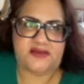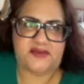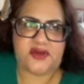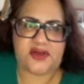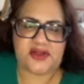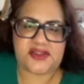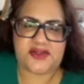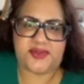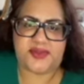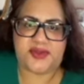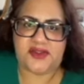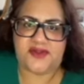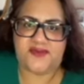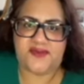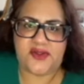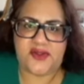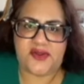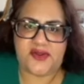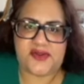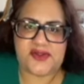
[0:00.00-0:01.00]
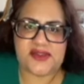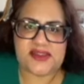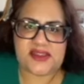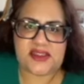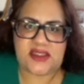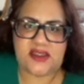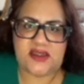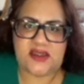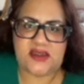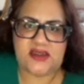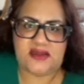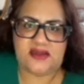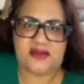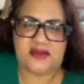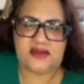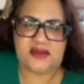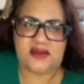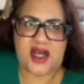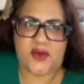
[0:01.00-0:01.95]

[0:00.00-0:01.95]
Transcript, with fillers: multiple of those. And